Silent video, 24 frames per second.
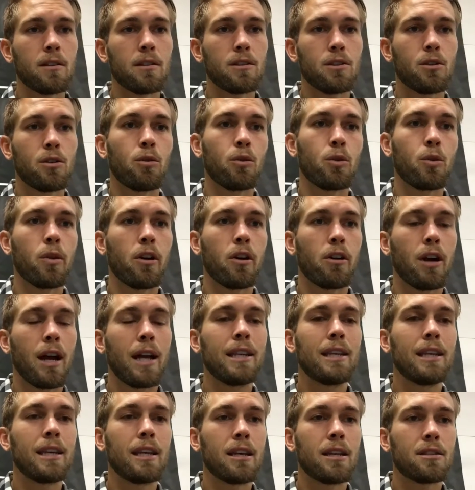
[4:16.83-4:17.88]
so do their
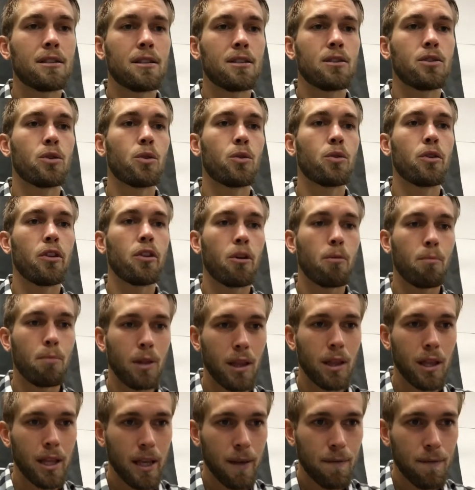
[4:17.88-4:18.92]
ideas and so do their
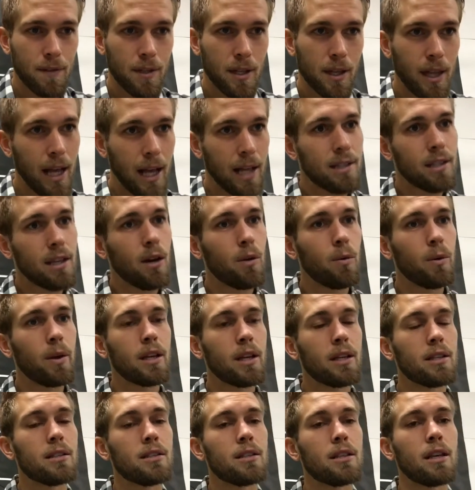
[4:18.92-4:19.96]
beliefs. And that's how we
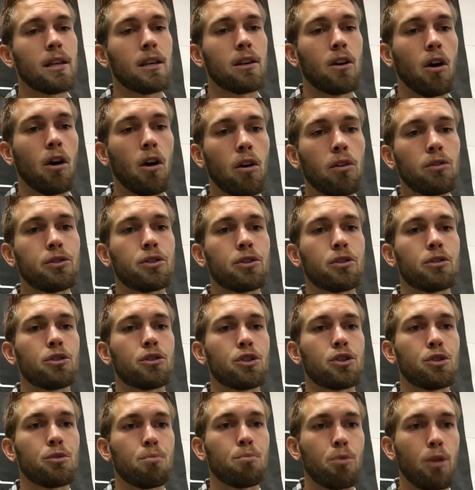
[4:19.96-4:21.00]
can see culture
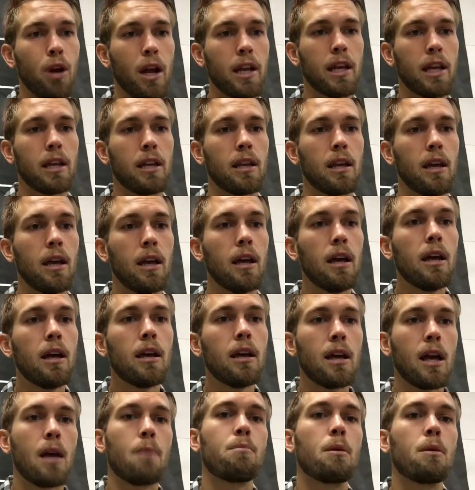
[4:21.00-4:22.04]
spreading
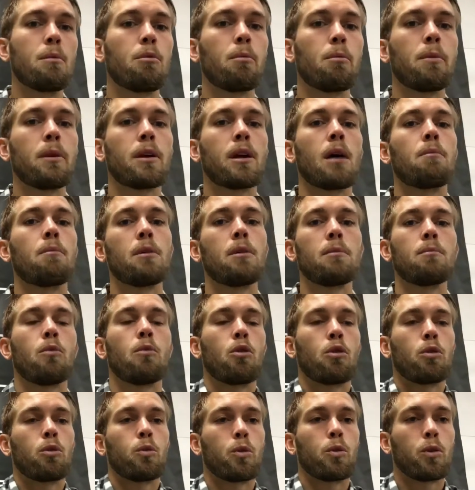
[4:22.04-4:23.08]
and people becoming
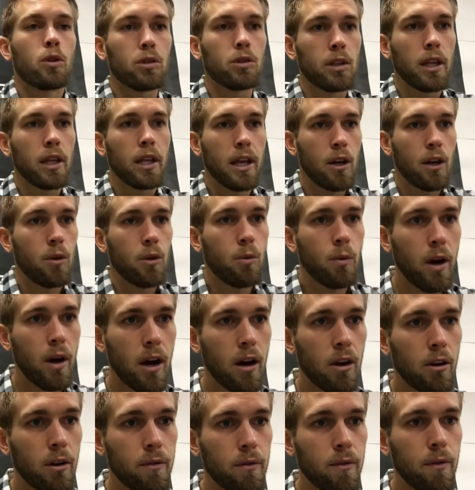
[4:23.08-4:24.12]
more worldly and
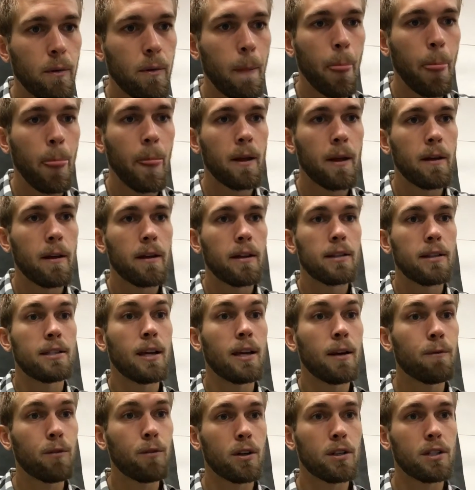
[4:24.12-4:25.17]
aware of
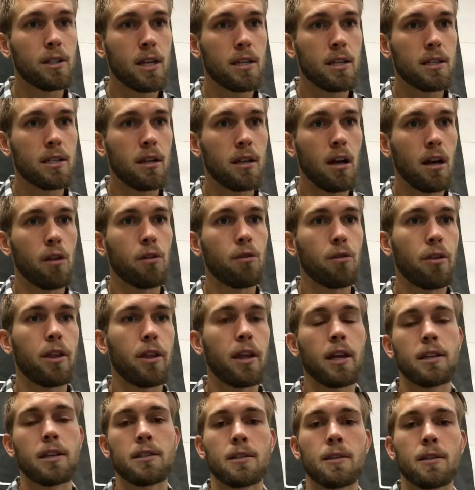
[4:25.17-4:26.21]
differences and other
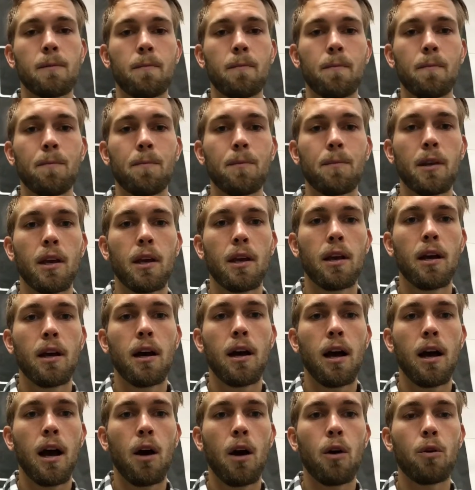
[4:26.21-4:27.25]
things
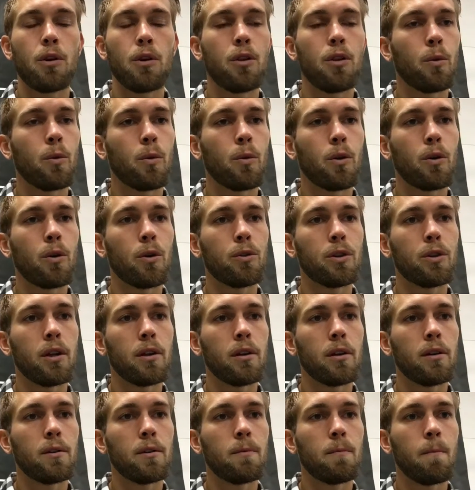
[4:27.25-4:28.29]
out in the world
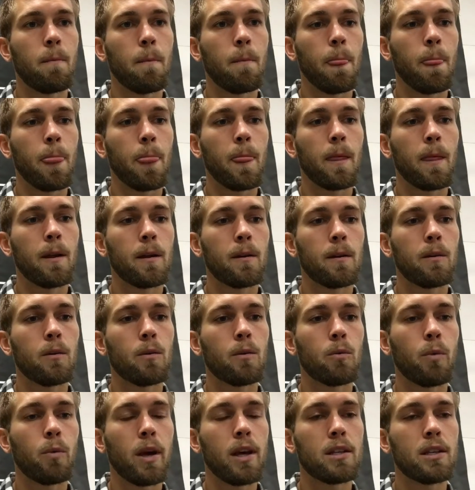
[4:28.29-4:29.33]
and
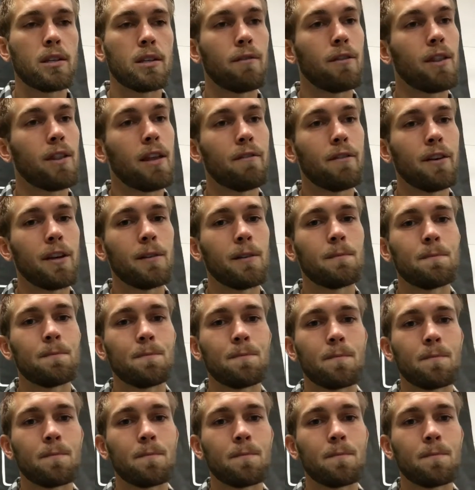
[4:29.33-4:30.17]
ways of living.